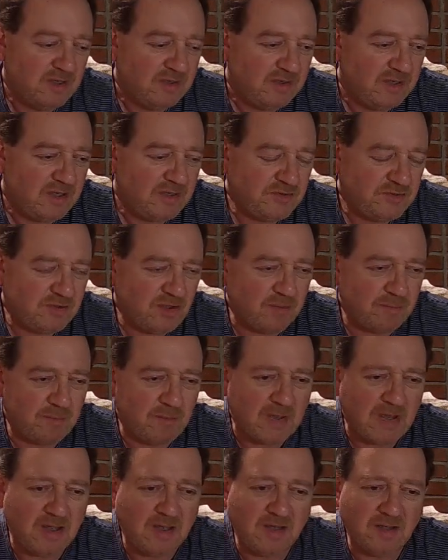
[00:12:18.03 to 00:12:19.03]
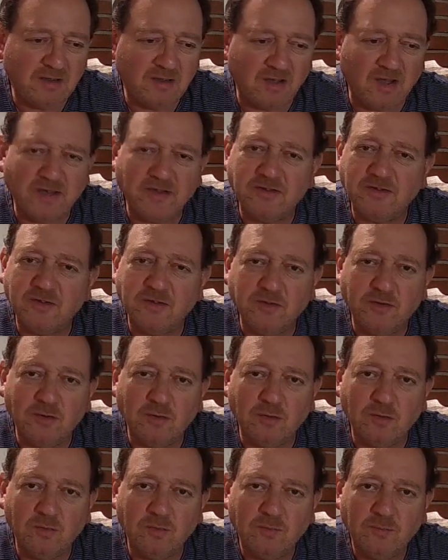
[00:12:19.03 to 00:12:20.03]
That's something I like to
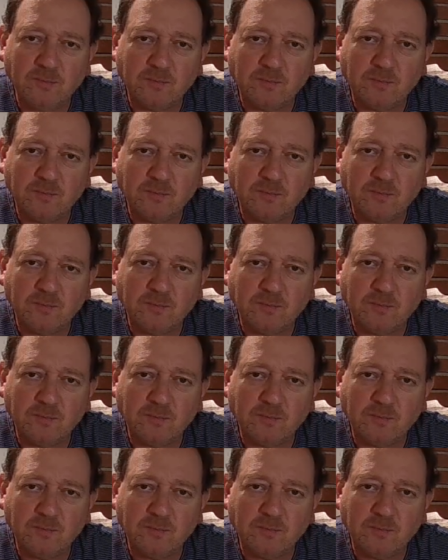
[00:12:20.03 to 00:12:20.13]
do.